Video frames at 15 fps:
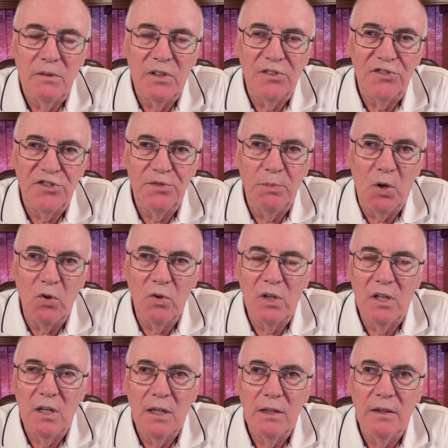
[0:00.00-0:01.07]
smoke,
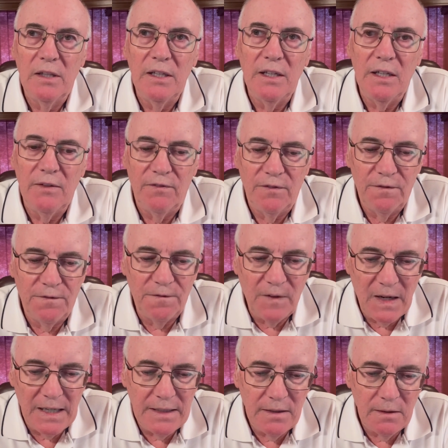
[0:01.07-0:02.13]
the
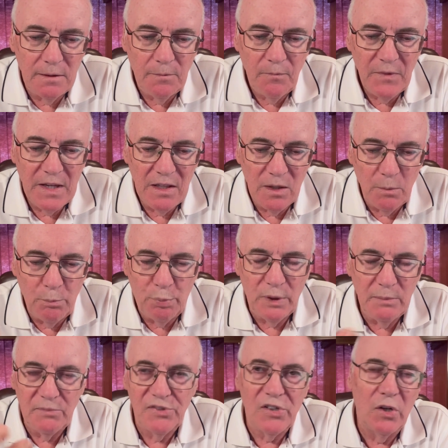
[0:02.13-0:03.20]
fire, and the
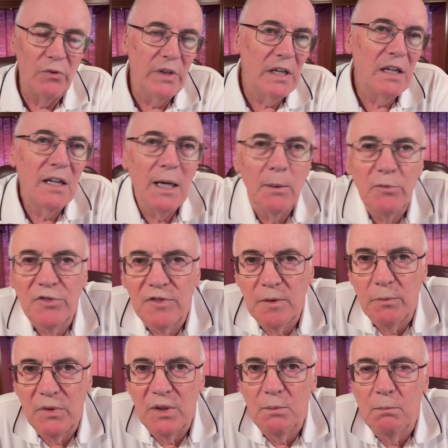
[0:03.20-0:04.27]
brimstone that comes
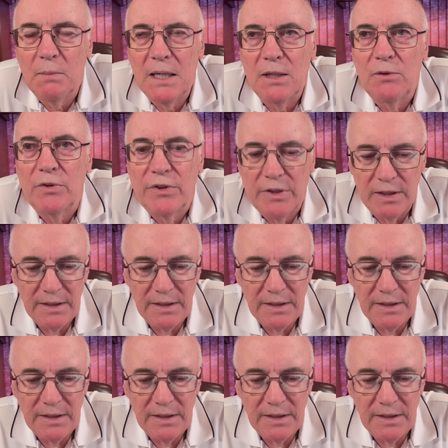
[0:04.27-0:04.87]
from their mouth.